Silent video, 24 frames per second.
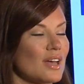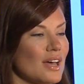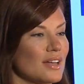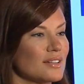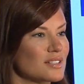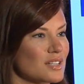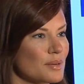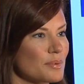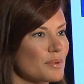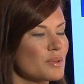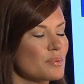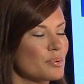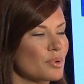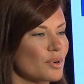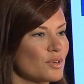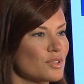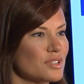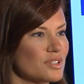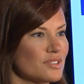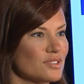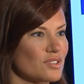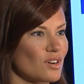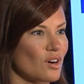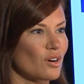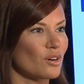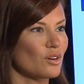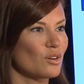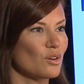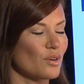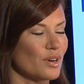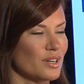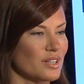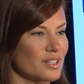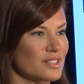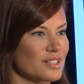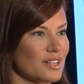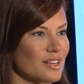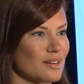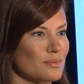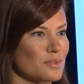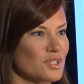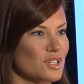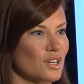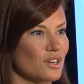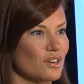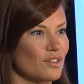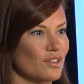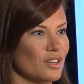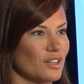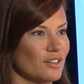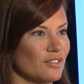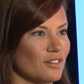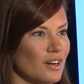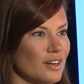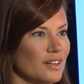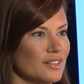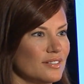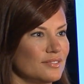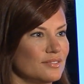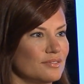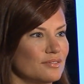And some of the proceeds are going to Sam's charity, right?